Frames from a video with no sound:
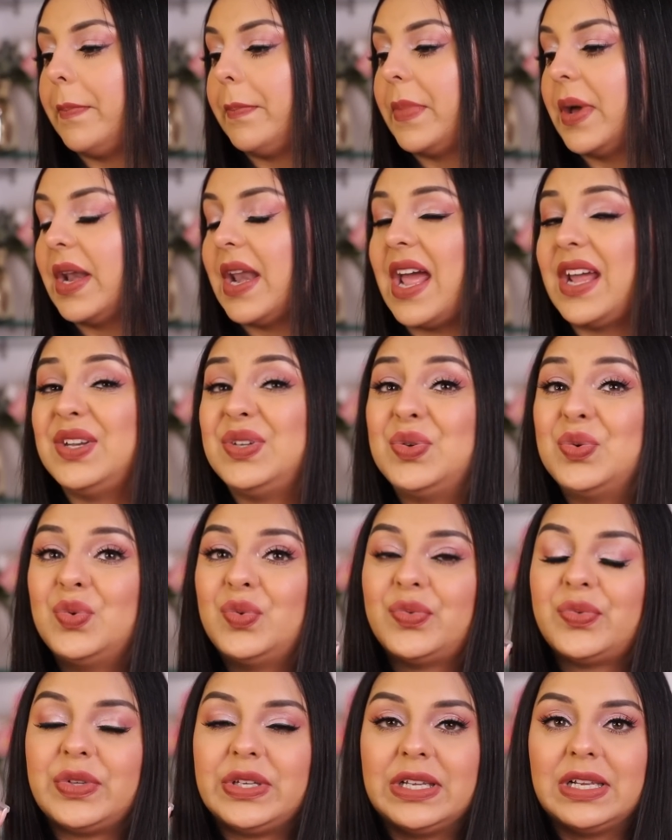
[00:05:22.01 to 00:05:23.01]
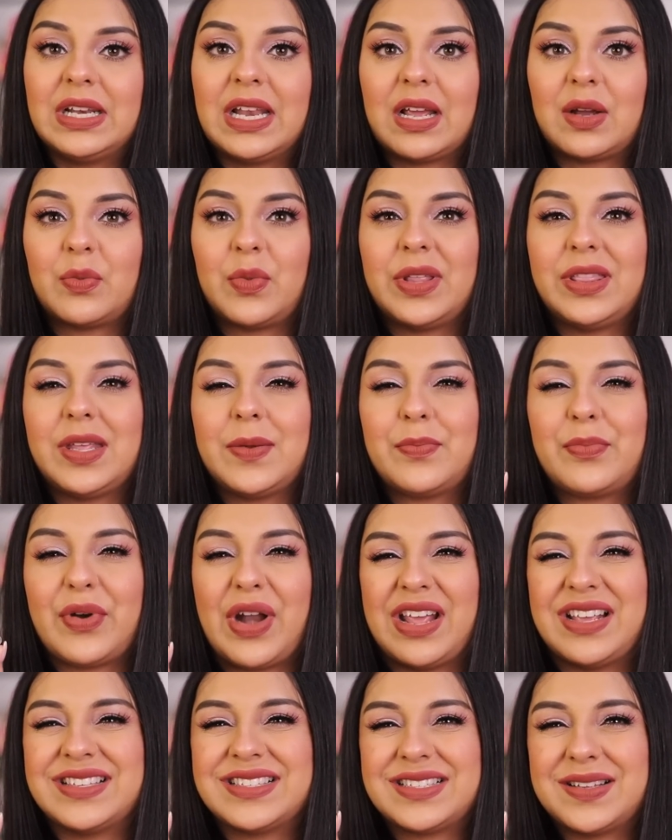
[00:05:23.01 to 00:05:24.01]
But I do feel like when they
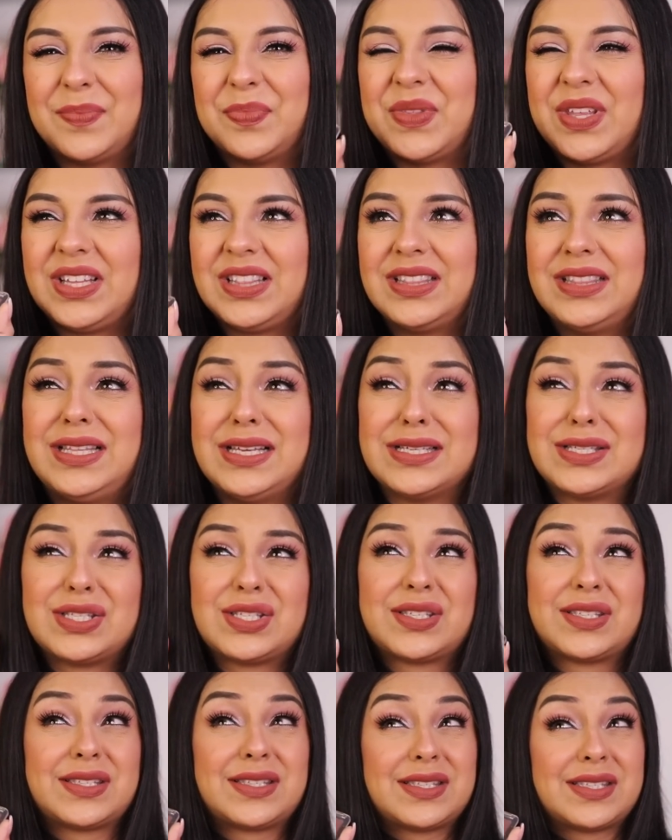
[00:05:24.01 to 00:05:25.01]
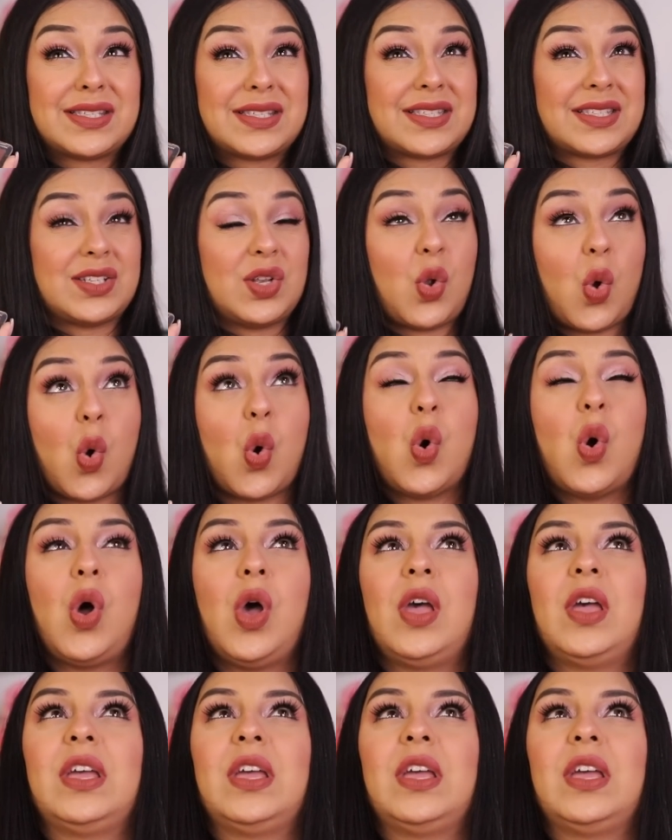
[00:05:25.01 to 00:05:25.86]
price something this low,